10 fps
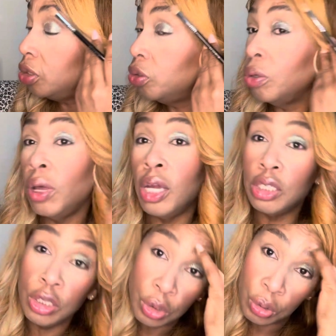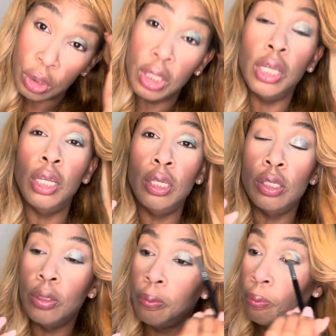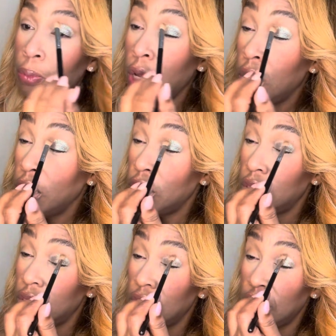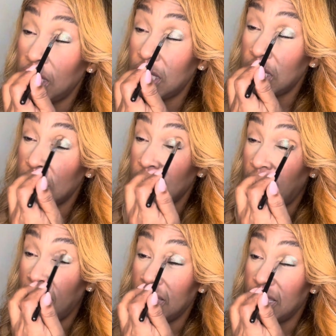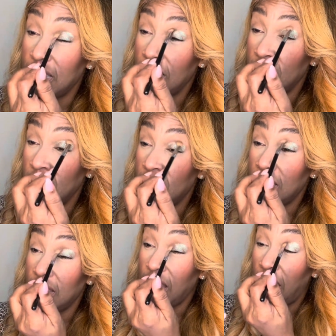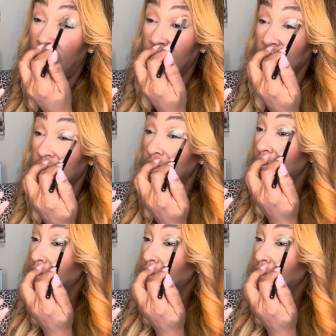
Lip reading: you know, how she used these, she stated that